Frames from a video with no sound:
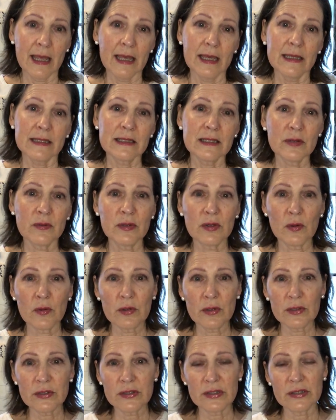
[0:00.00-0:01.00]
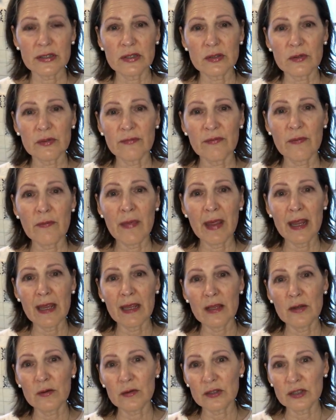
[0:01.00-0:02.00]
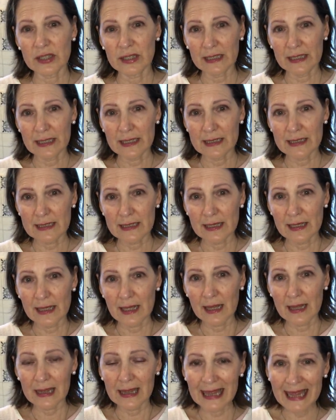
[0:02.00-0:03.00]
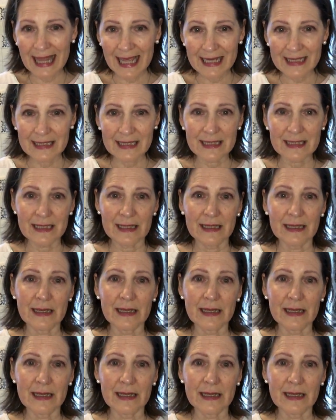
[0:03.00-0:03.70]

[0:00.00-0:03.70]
So in order to sort of make your chilies less